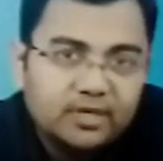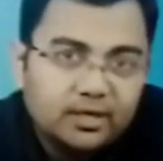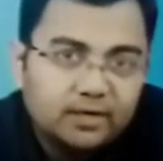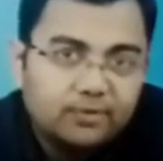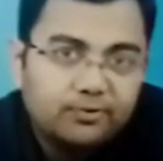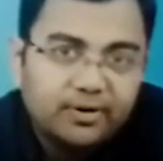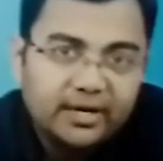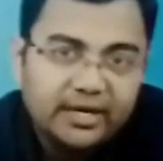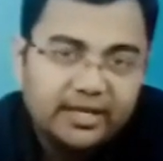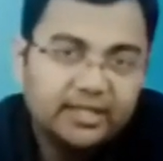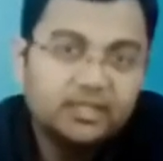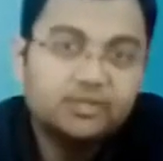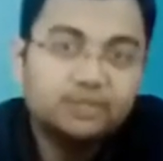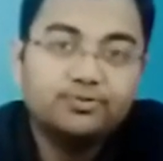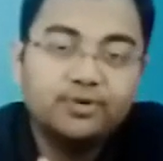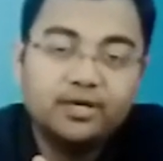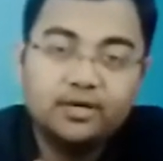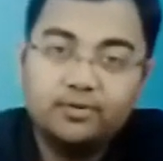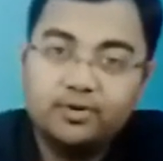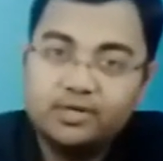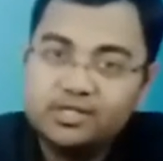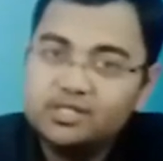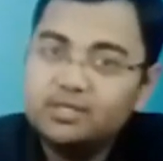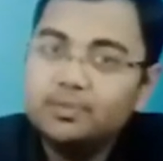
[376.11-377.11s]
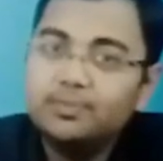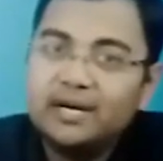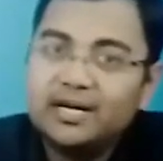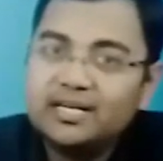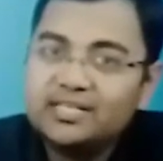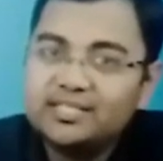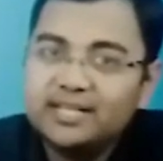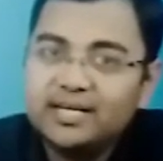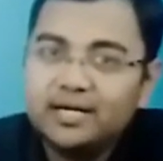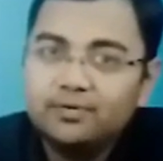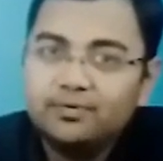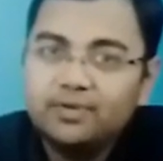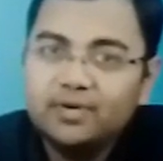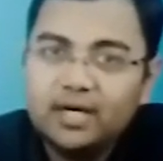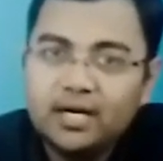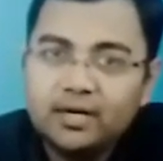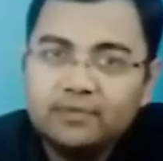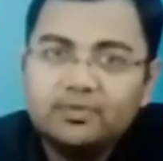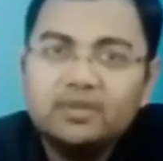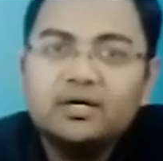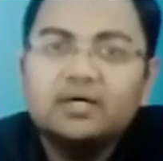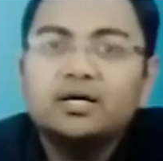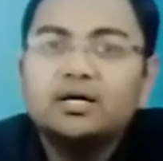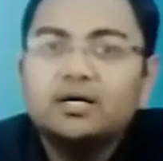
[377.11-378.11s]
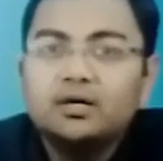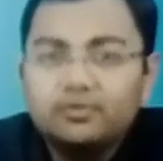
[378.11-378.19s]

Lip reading: the various frequency bands that we have.